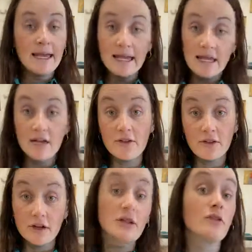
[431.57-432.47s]
any
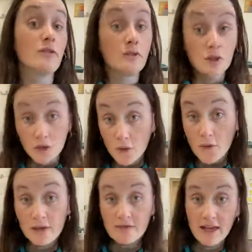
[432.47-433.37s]
other, your
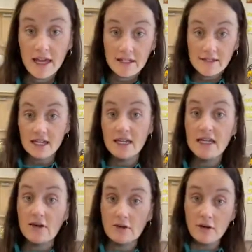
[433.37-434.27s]
coil vase,
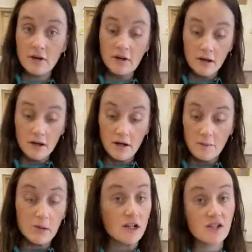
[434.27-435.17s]
any other
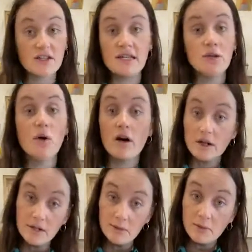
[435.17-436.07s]
projects that you are
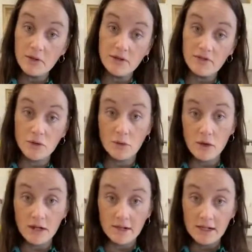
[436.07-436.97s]
gonna be putting food or
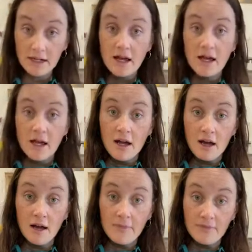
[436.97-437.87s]
water in,
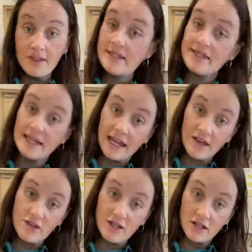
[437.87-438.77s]
this
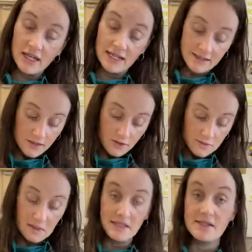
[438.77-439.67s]
stage gets those
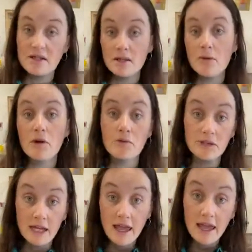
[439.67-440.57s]
pieces to the point where
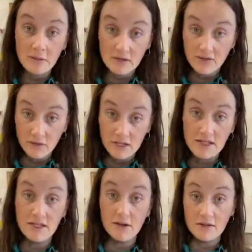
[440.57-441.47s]
they can be fully
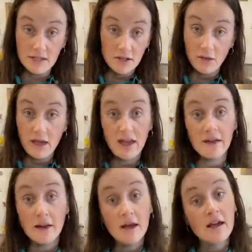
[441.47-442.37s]
sealed and you
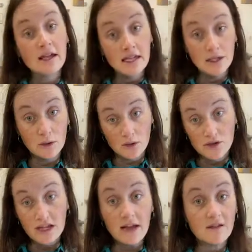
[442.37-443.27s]
can eat or
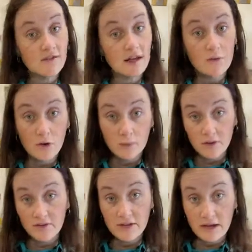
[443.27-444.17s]
drink out of them or
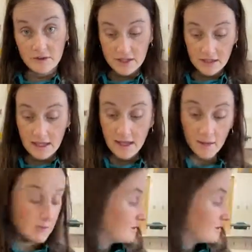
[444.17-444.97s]
put flowers in them.